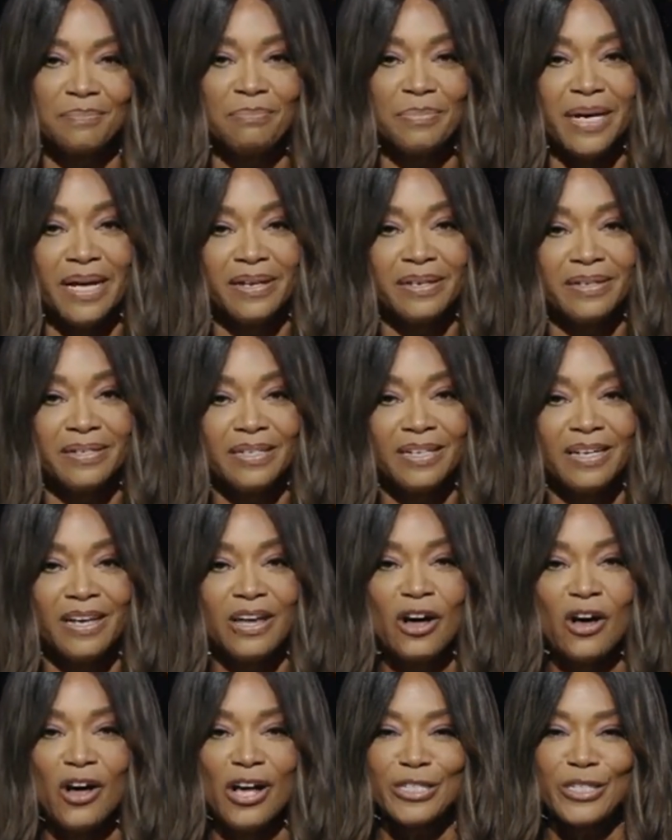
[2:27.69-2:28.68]
but
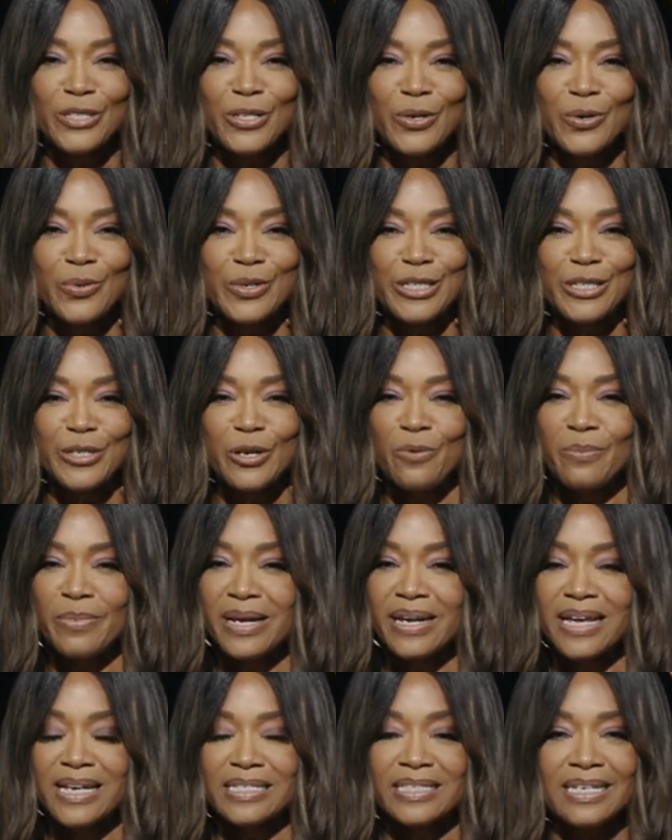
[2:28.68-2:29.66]
also with so
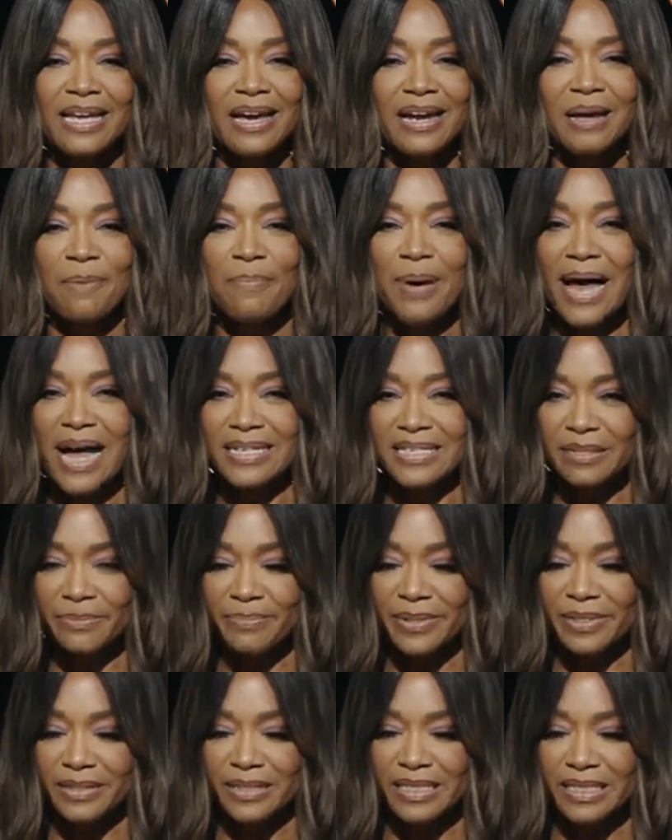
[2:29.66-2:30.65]
many exciting
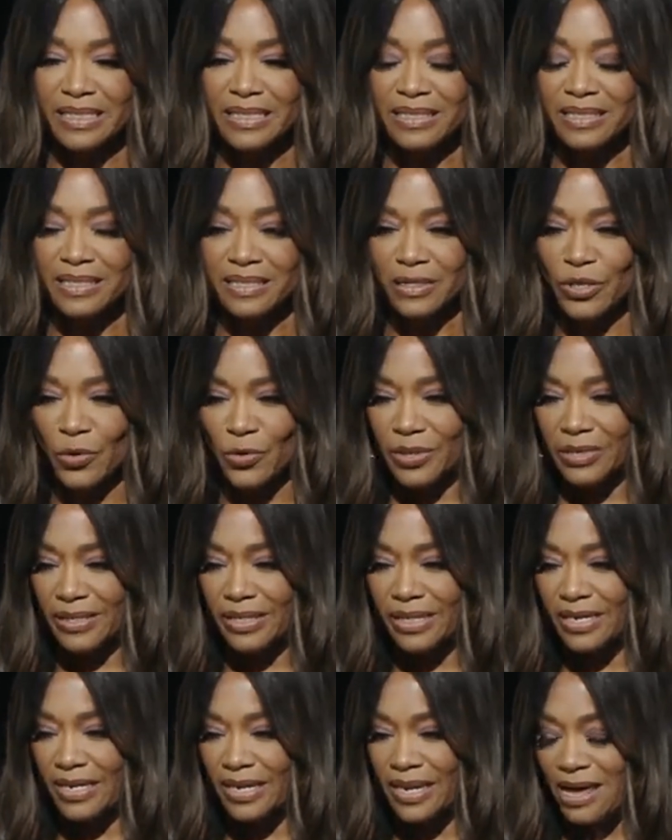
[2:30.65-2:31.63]
possibilities
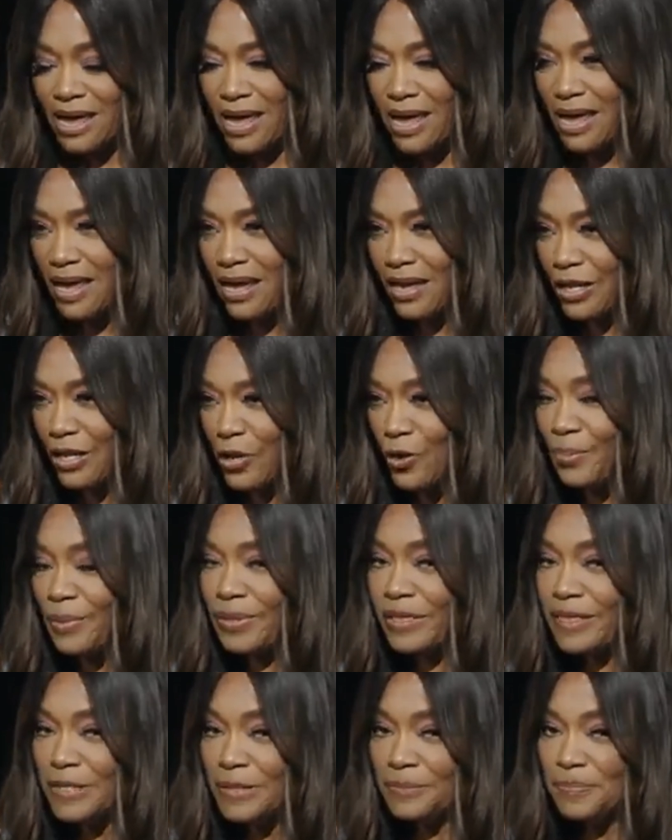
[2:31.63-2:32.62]
locally and
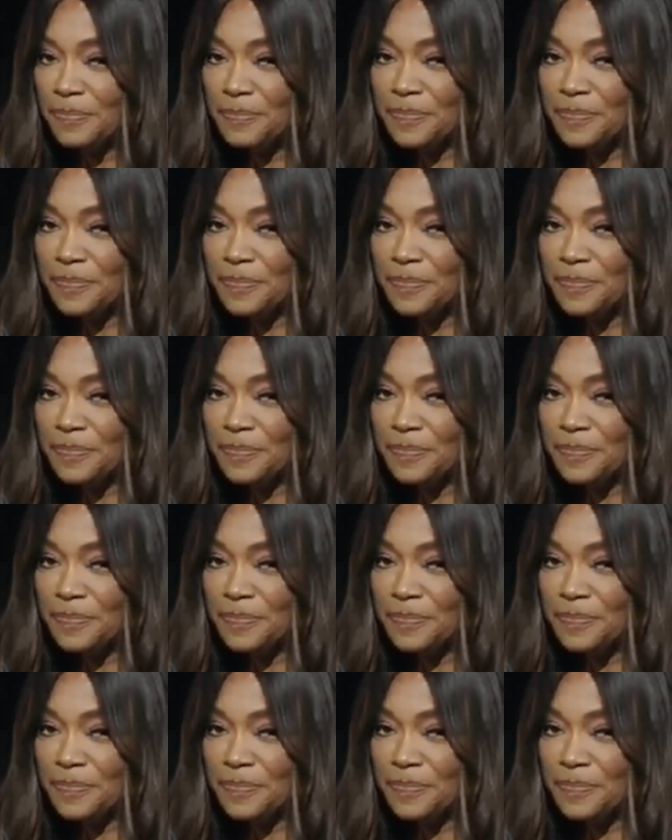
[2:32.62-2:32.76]
globally.